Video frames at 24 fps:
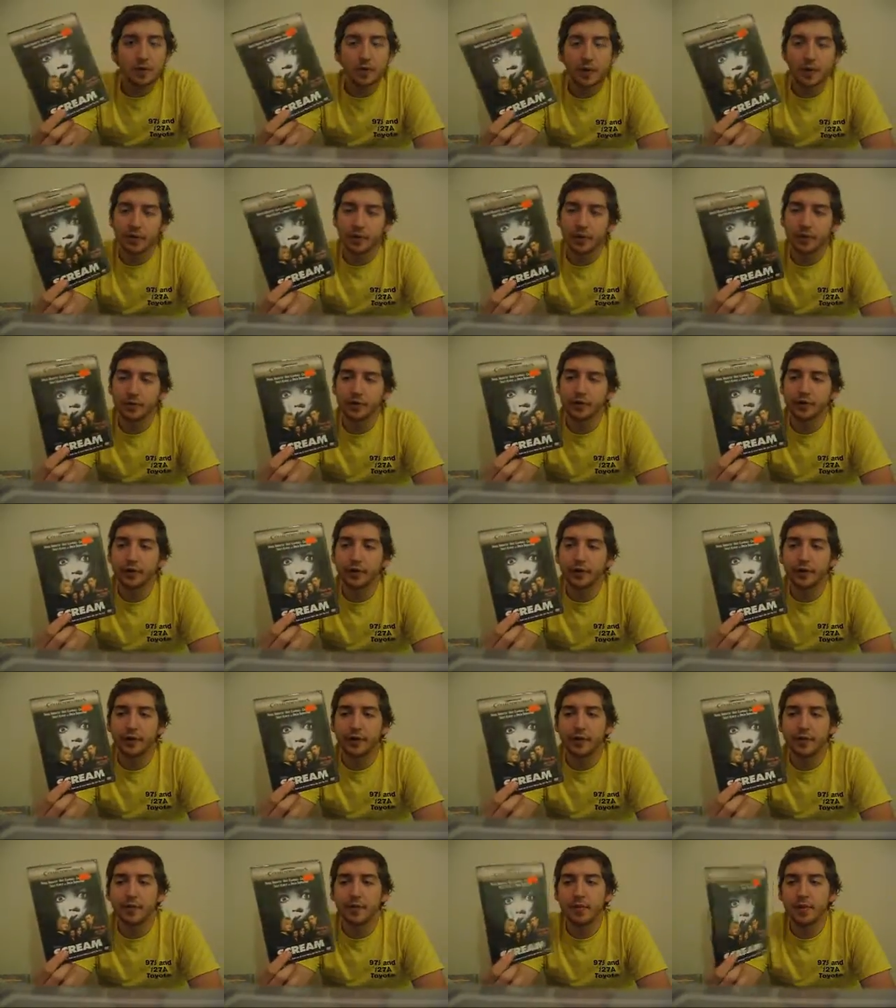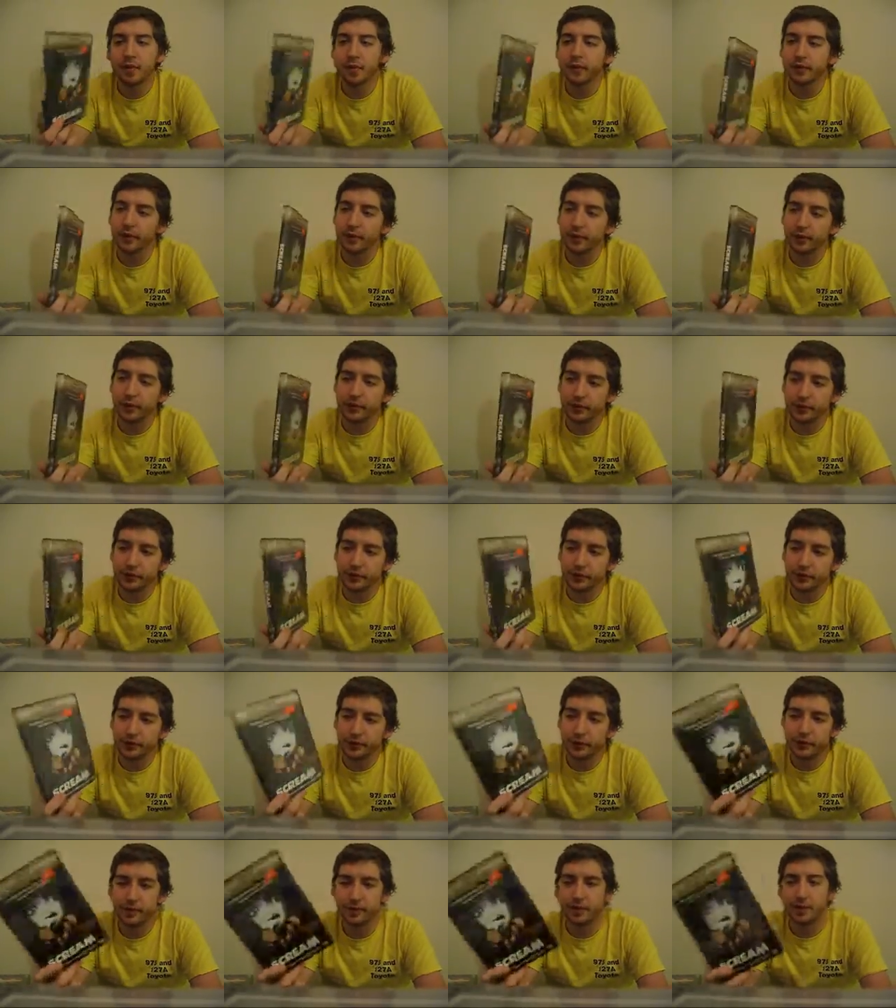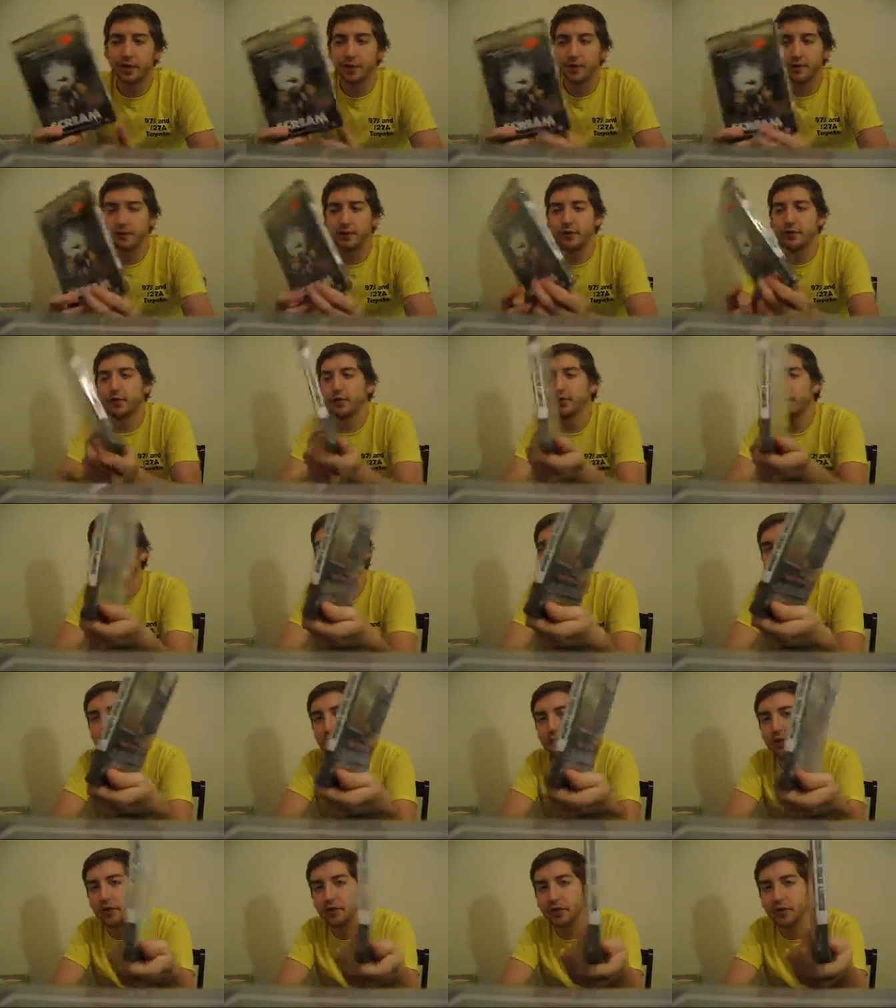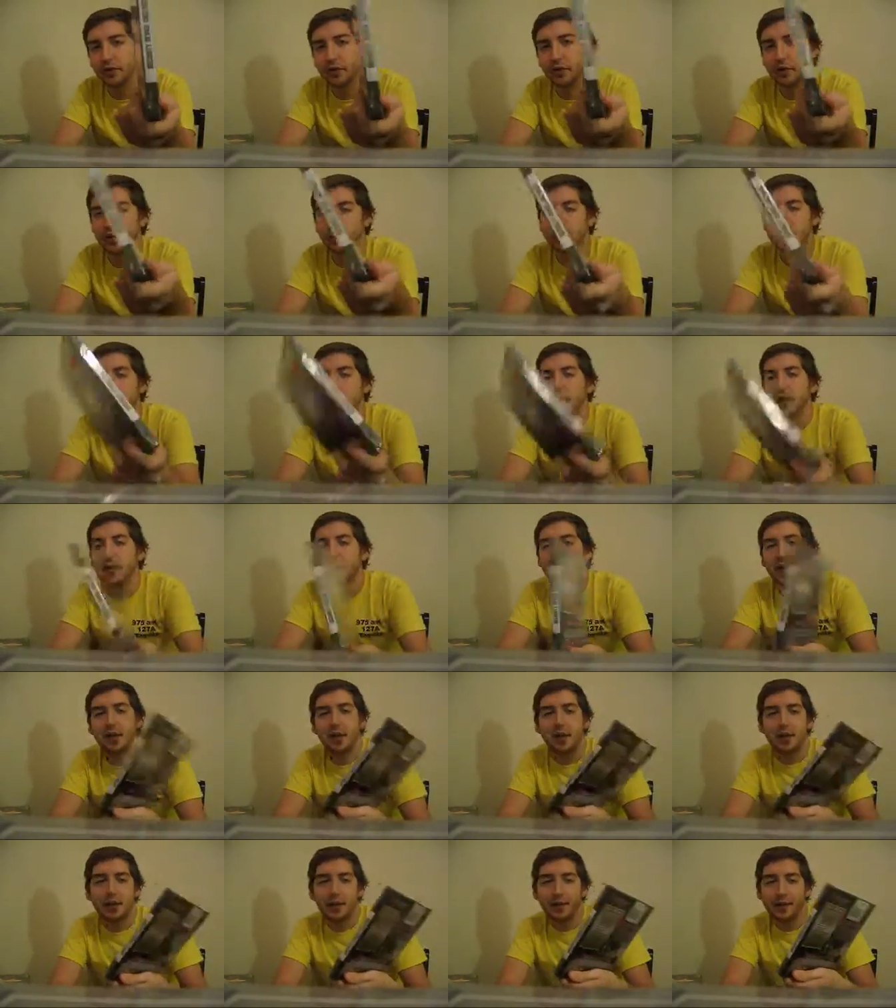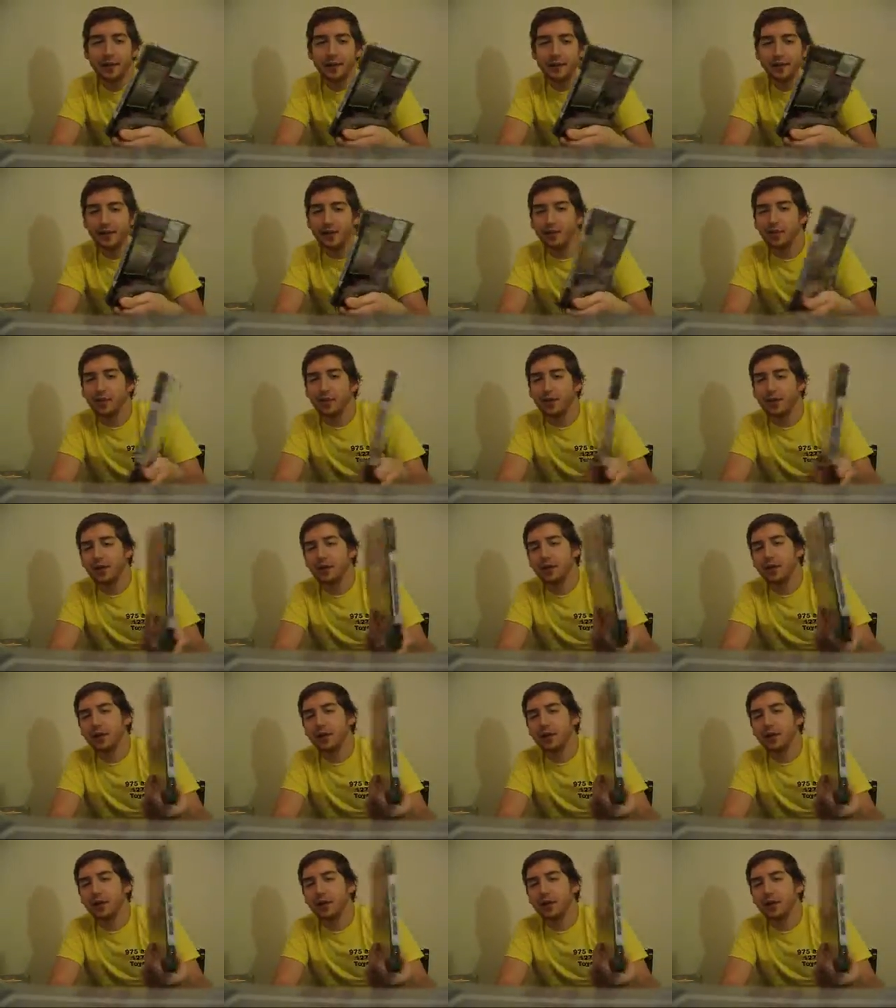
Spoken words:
Picked up Scream, the original Scream here. This is still sealed. Got this at a pawn